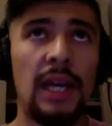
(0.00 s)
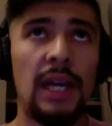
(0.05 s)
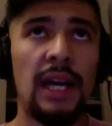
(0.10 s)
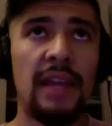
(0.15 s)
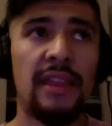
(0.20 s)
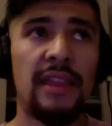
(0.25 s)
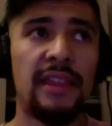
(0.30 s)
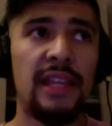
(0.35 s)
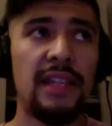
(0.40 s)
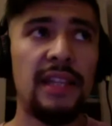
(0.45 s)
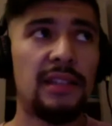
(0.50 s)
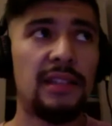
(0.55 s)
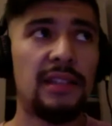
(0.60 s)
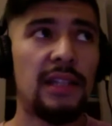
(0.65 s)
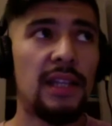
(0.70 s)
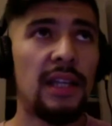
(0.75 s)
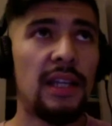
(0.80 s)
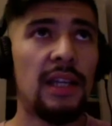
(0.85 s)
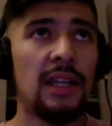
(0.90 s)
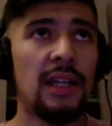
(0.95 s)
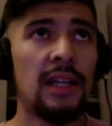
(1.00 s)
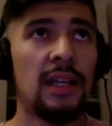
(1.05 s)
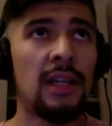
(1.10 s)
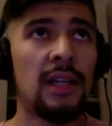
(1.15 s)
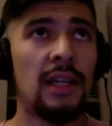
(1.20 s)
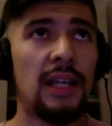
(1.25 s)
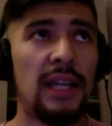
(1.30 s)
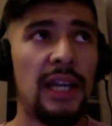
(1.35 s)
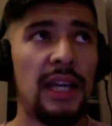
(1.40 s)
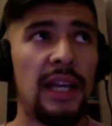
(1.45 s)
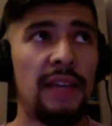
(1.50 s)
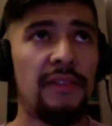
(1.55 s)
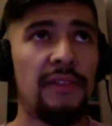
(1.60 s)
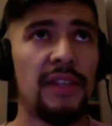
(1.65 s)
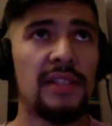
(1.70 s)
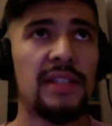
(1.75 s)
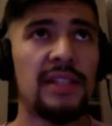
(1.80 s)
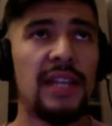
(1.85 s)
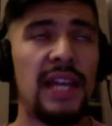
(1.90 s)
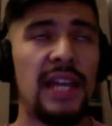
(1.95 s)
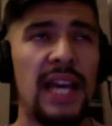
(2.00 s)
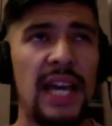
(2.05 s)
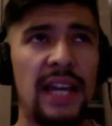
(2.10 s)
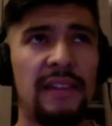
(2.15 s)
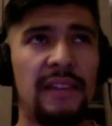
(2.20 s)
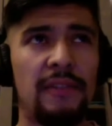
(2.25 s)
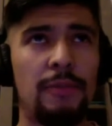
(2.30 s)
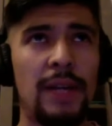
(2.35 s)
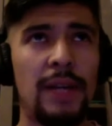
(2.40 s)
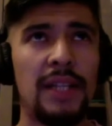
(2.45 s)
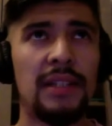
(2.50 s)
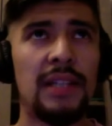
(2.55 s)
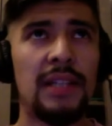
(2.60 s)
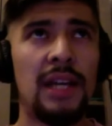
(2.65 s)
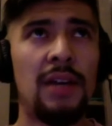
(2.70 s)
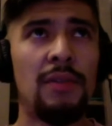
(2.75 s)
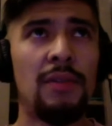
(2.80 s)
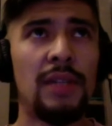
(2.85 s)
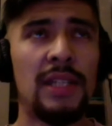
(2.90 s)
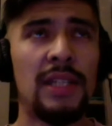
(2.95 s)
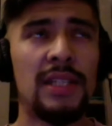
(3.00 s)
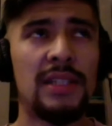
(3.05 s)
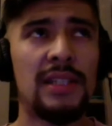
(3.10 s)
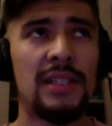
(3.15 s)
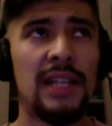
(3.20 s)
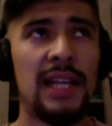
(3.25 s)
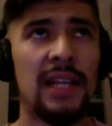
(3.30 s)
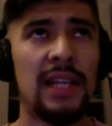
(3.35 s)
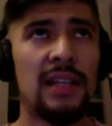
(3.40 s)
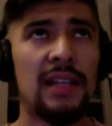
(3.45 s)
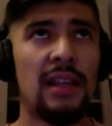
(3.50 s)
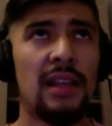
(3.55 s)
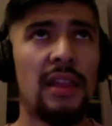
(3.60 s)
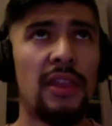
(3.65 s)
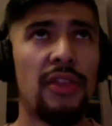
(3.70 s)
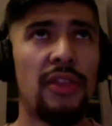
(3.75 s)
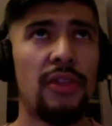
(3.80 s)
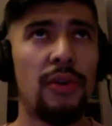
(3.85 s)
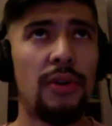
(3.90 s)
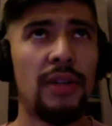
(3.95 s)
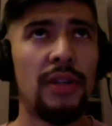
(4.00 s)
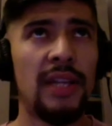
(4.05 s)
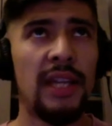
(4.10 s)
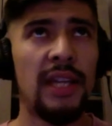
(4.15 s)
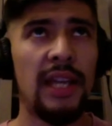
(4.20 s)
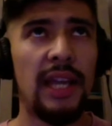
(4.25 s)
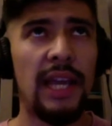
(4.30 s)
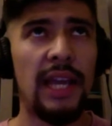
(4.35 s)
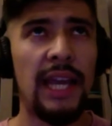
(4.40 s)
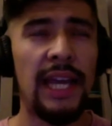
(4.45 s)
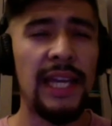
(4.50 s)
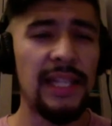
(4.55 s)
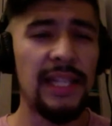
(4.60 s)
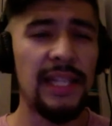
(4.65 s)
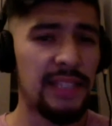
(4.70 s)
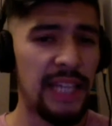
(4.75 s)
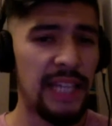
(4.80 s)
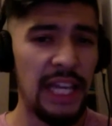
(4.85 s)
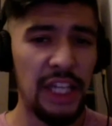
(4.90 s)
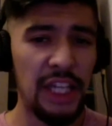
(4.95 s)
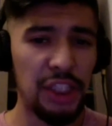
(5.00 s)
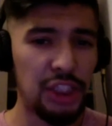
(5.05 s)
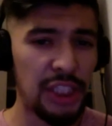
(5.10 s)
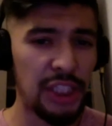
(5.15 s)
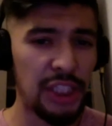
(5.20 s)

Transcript: think the heaviest they have right now is like 38 kg.